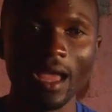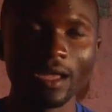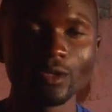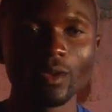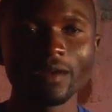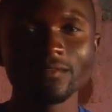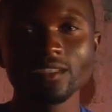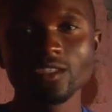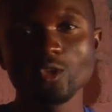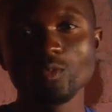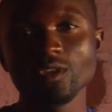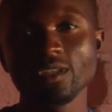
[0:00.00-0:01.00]
And we
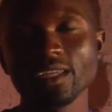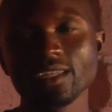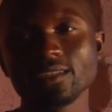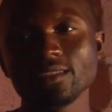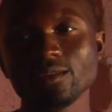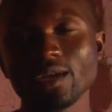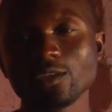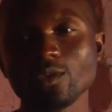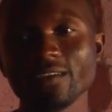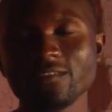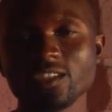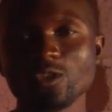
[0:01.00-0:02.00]

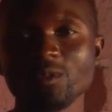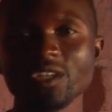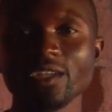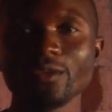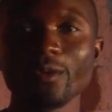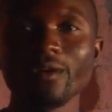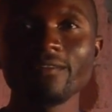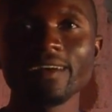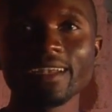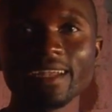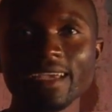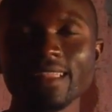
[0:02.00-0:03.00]
have distributed
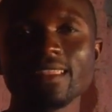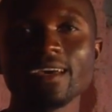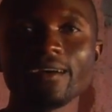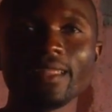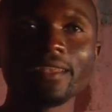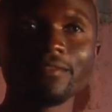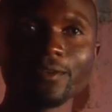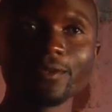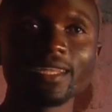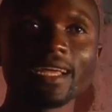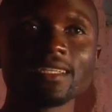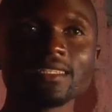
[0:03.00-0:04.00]
over 9,000
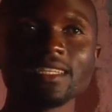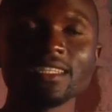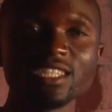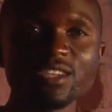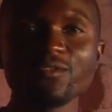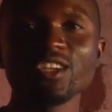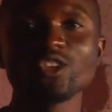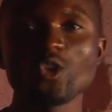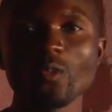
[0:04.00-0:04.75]
filters in different